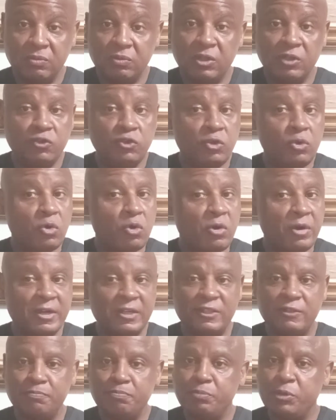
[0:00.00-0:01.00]
that you are
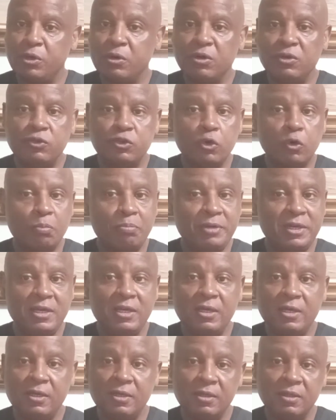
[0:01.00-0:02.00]
a spiritual
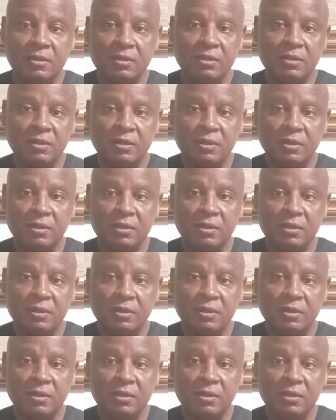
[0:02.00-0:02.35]
being,